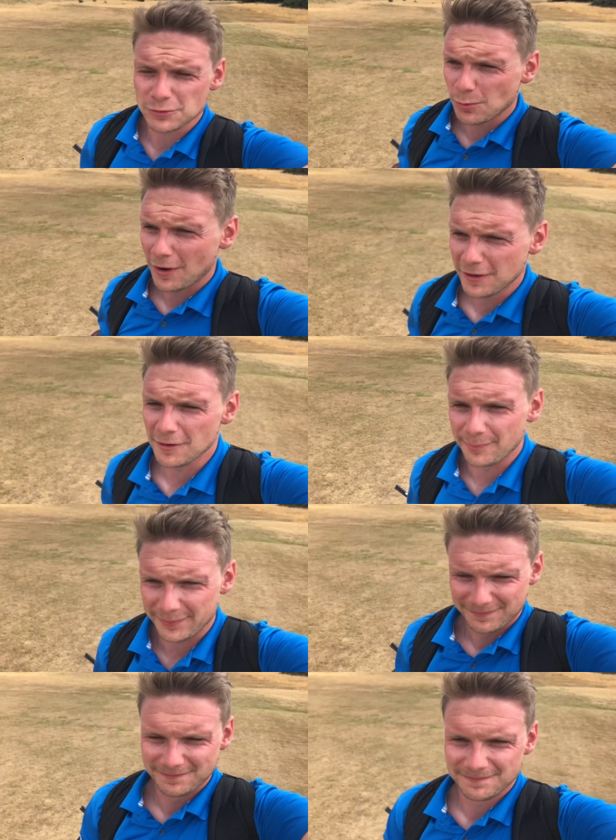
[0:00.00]
goes one
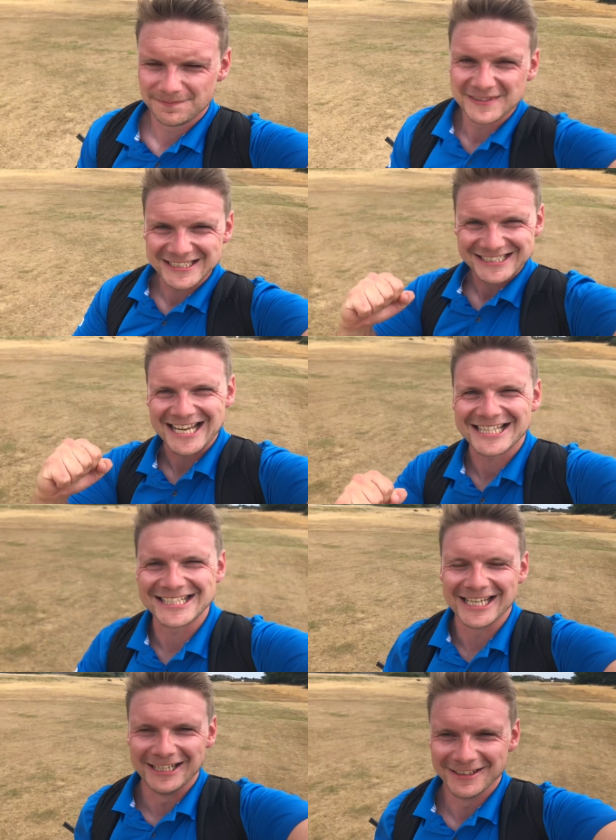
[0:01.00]
up.
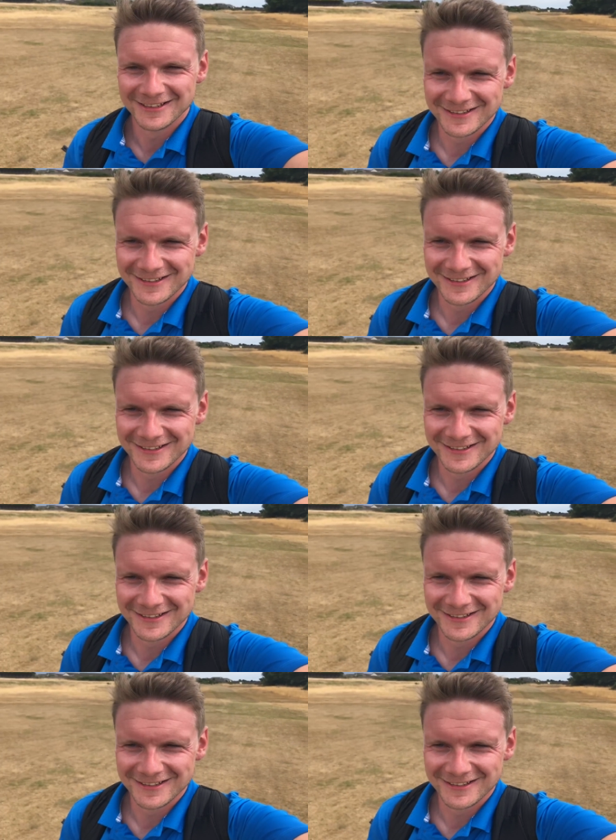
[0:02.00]
Get in.